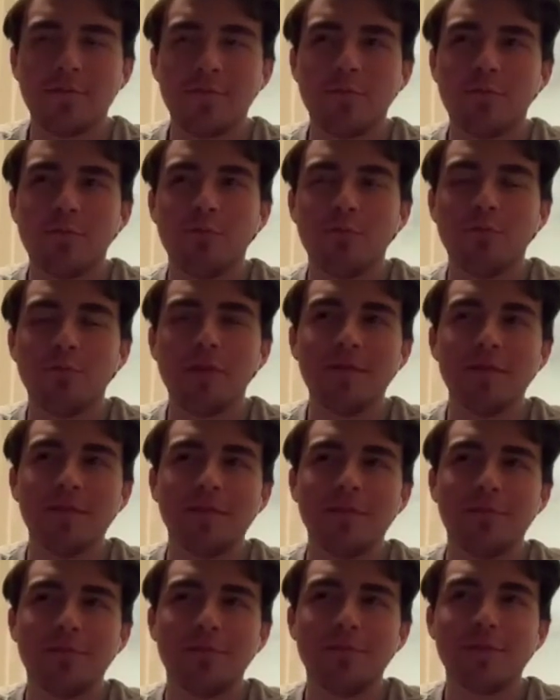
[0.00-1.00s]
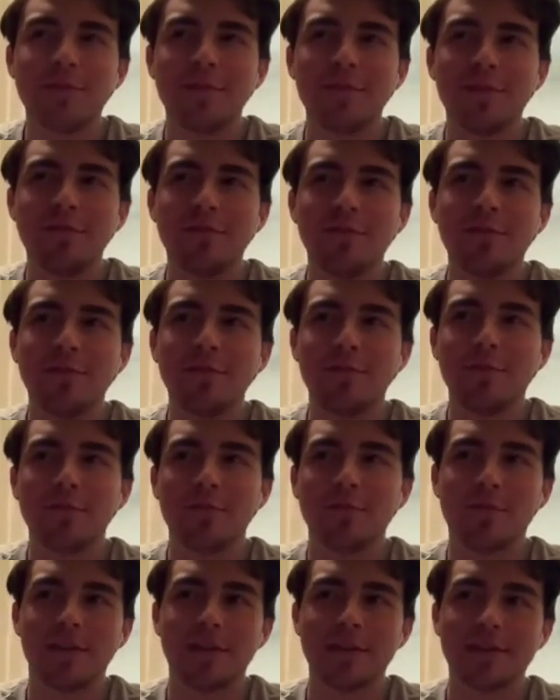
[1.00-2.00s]
What do you do?
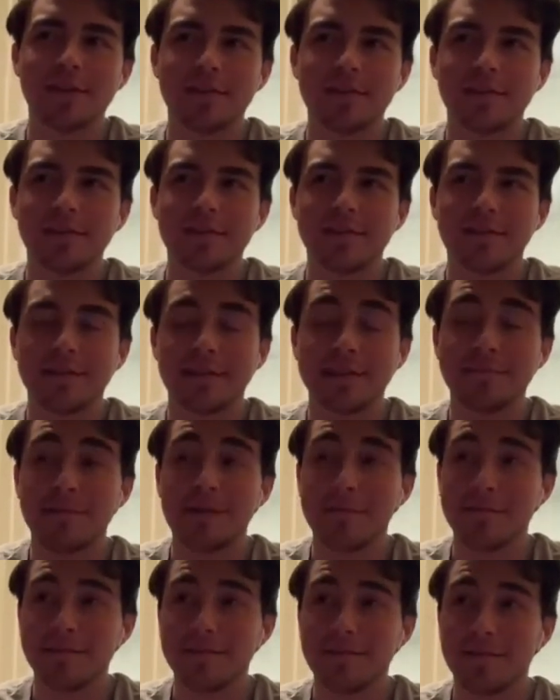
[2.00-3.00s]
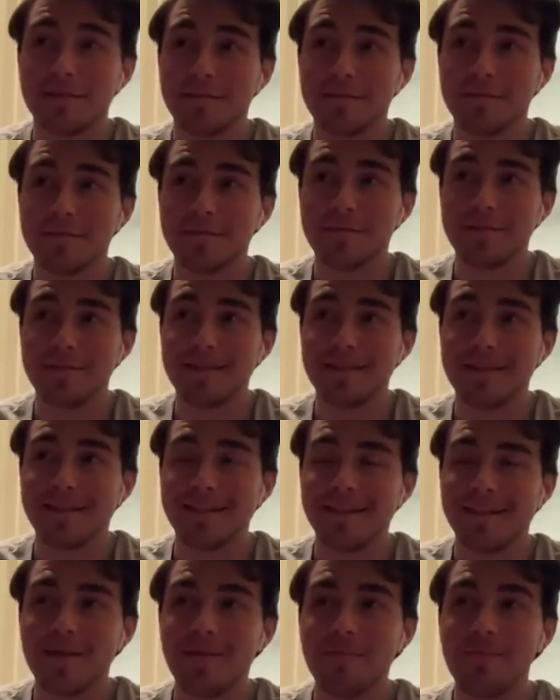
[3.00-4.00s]
Okay, this might be dumb,
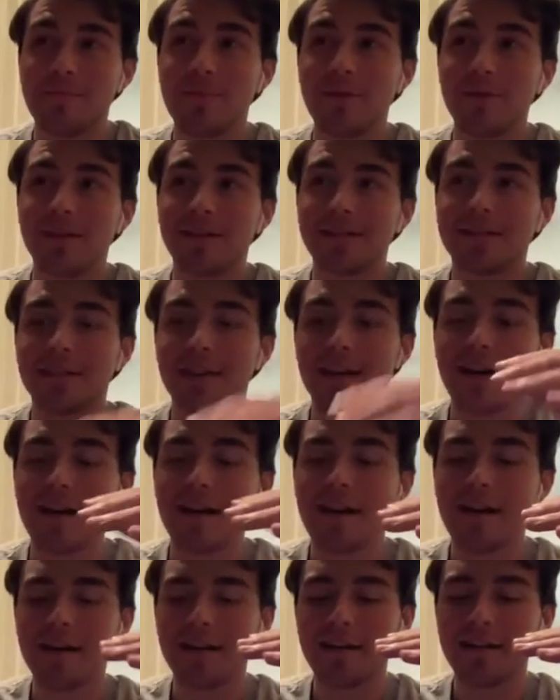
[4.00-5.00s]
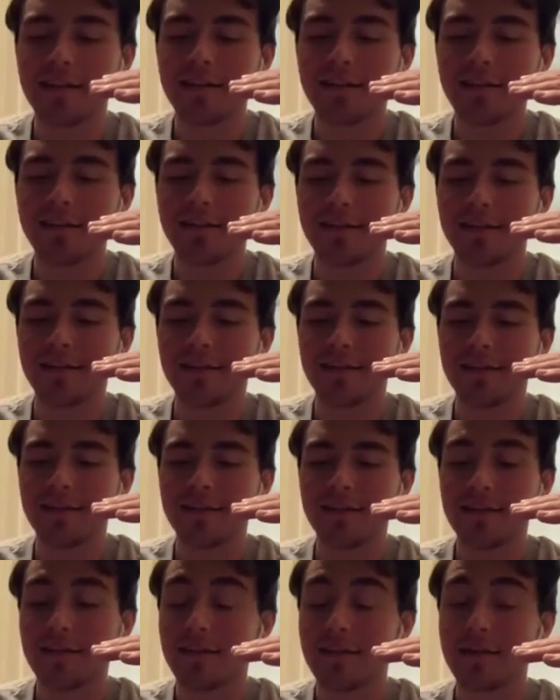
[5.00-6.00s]
but no.
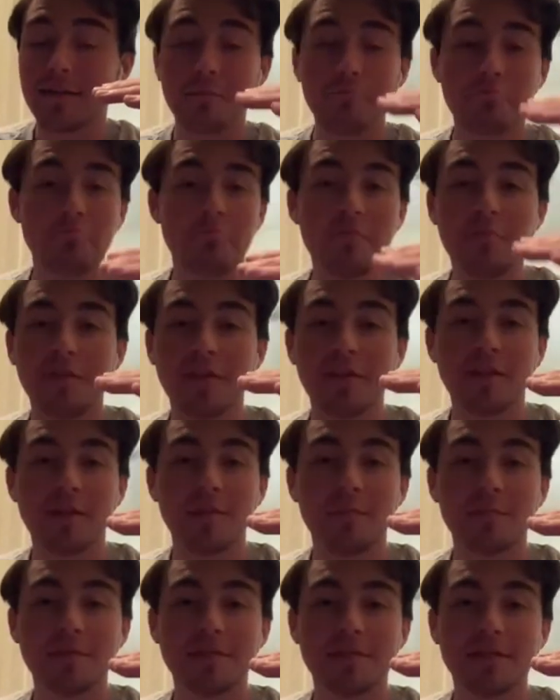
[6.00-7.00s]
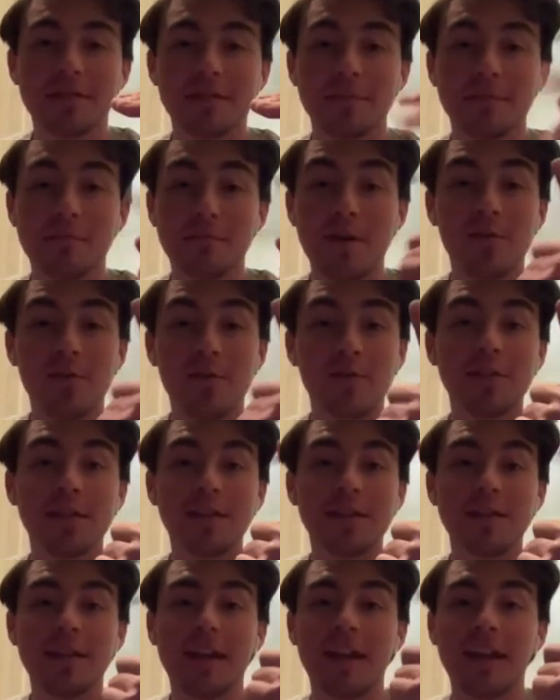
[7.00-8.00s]
When it comes to
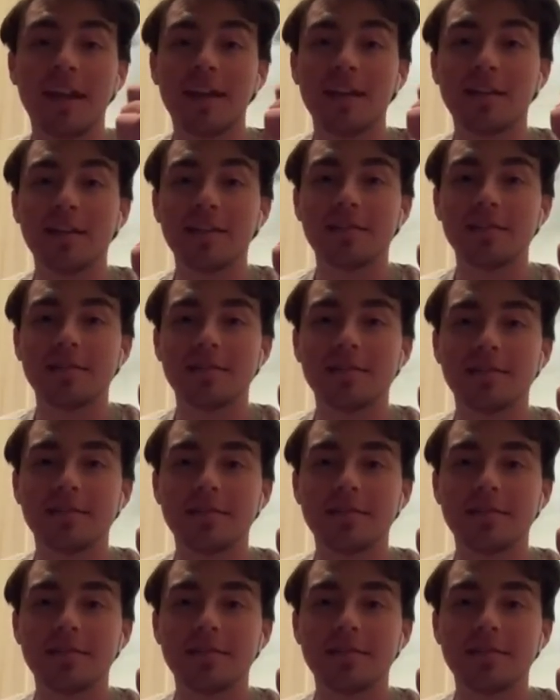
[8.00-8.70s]
melody and